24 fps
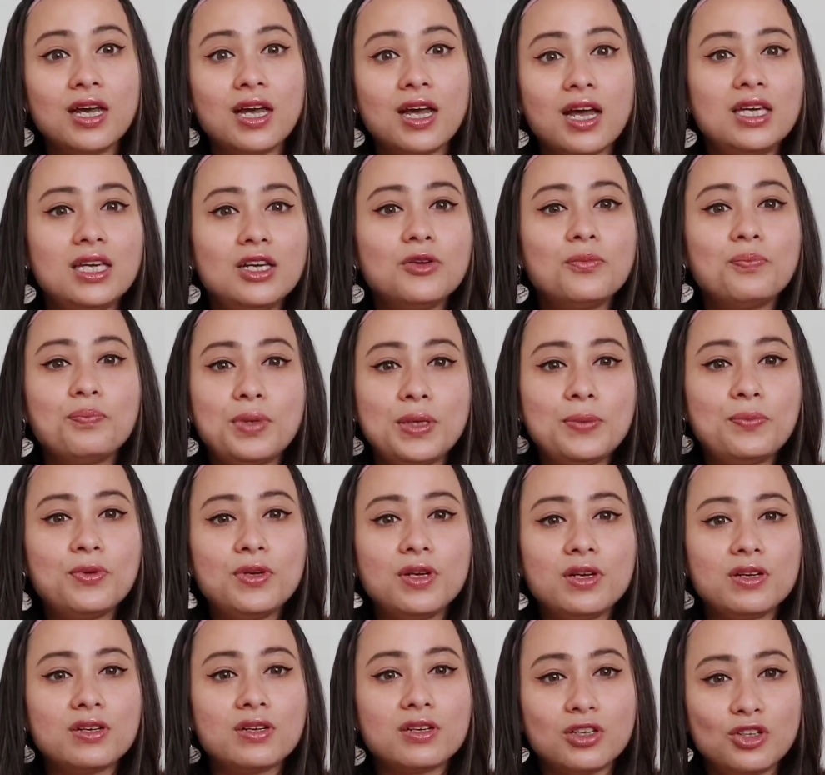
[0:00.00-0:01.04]
Here, people
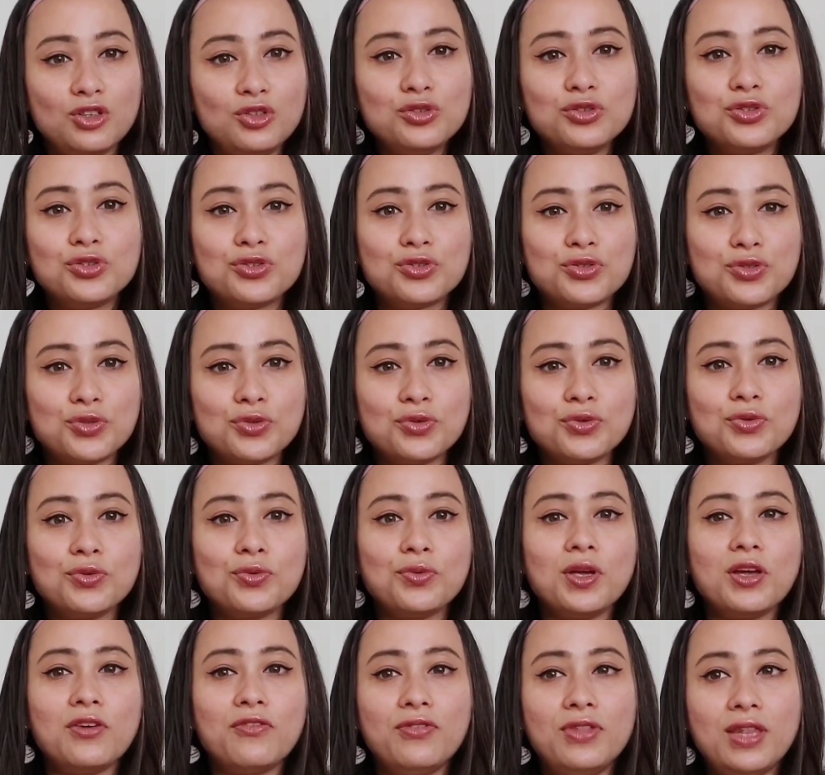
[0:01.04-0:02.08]
are used to,
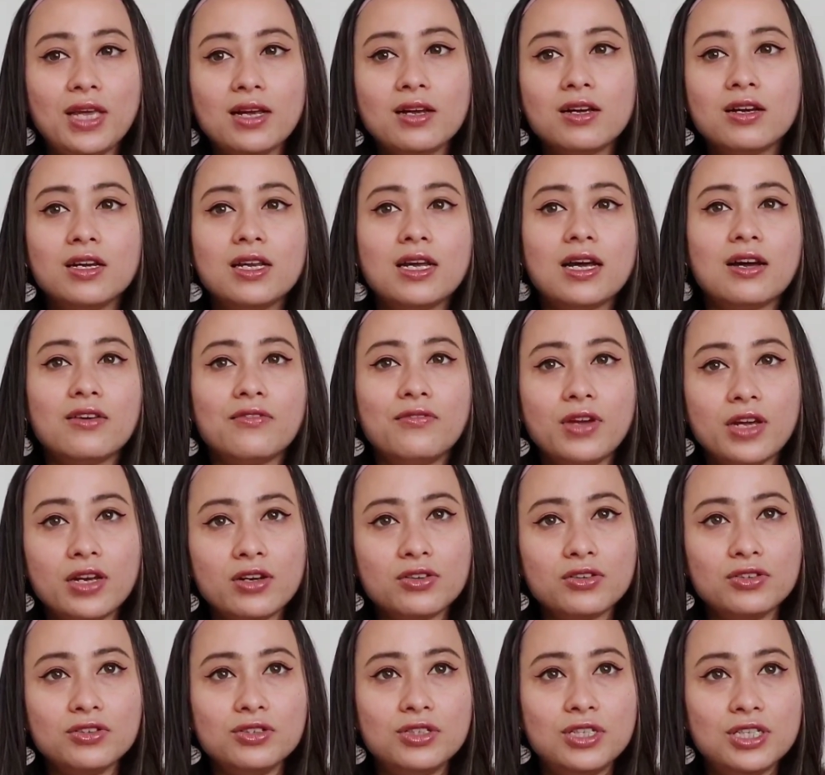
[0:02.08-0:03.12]
if they're gonna have air
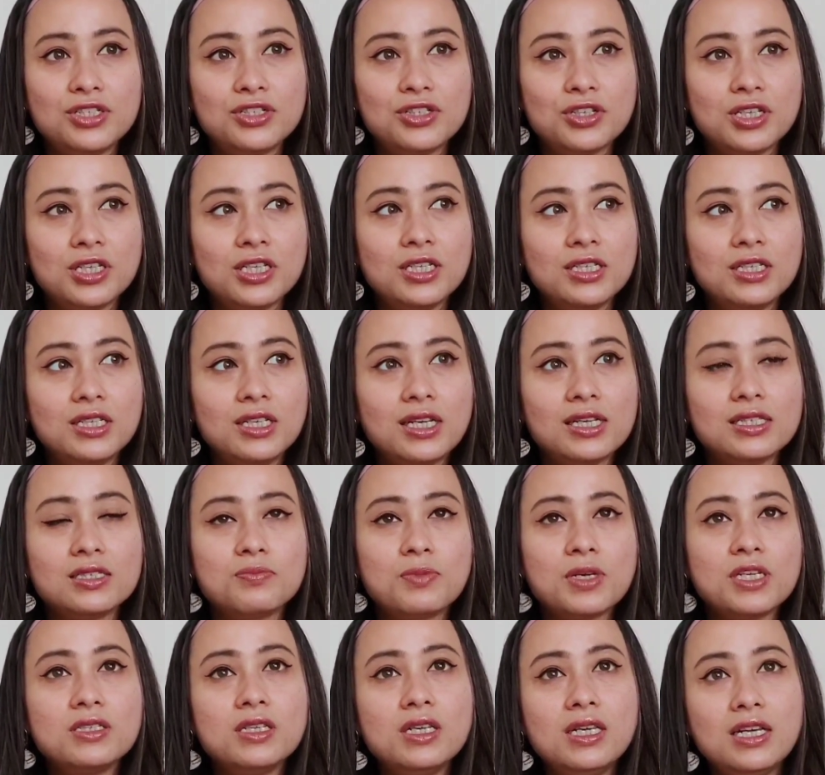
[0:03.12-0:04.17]
conditioning,
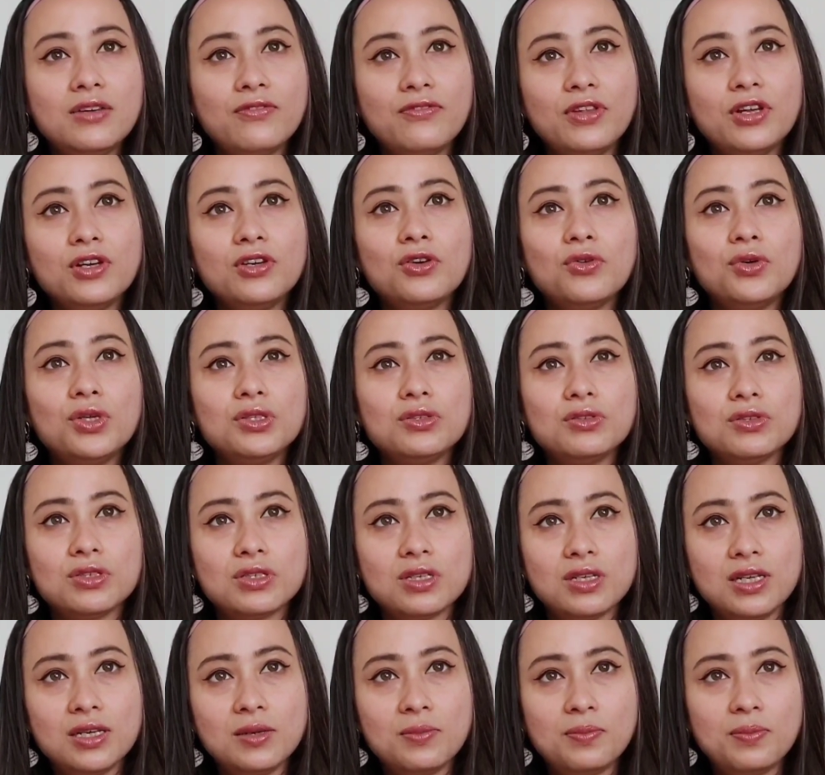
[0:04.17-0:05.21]
especially if they're going to
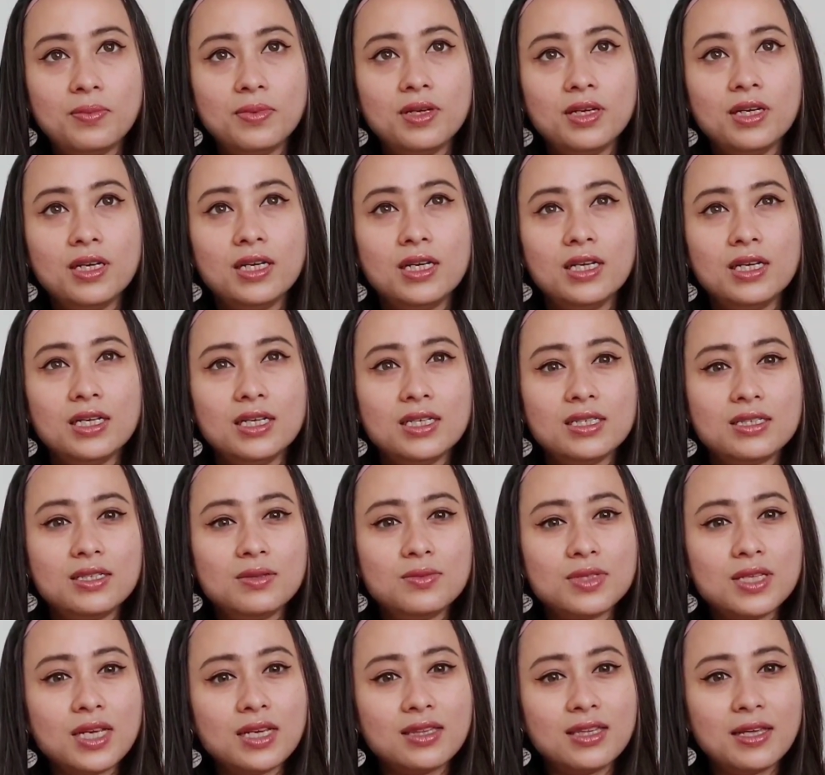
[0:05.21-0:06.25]
sleep, it
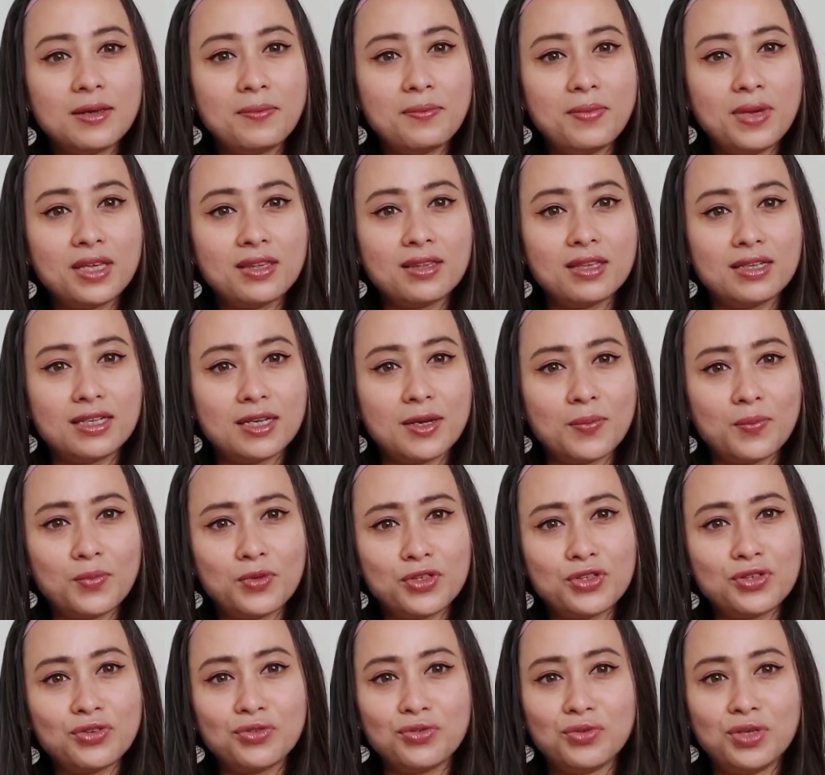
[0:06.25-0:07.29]
seems like they make the
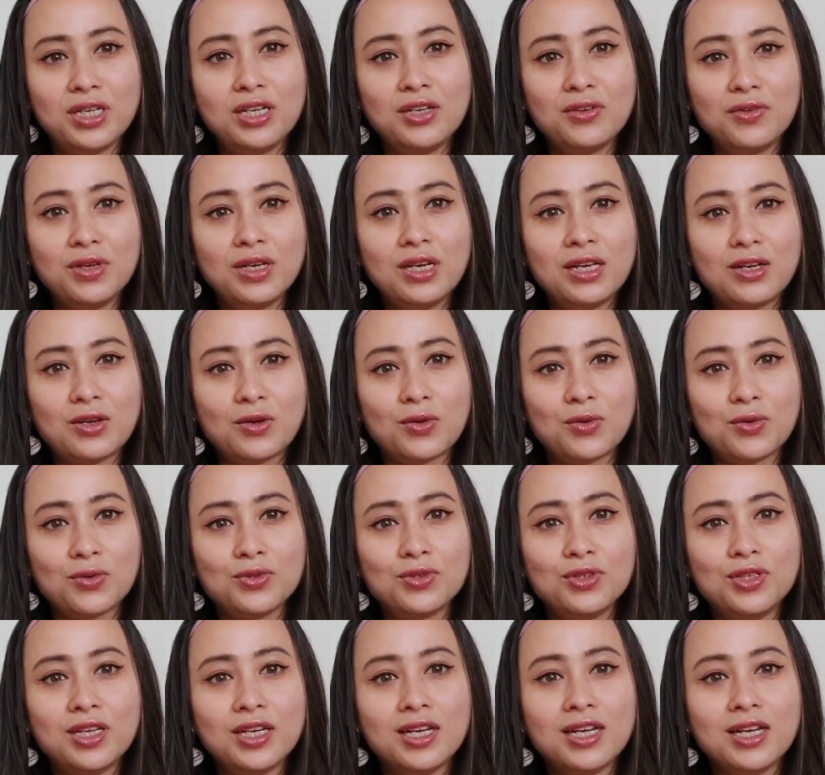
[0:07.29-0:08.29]
temperature really, really cold.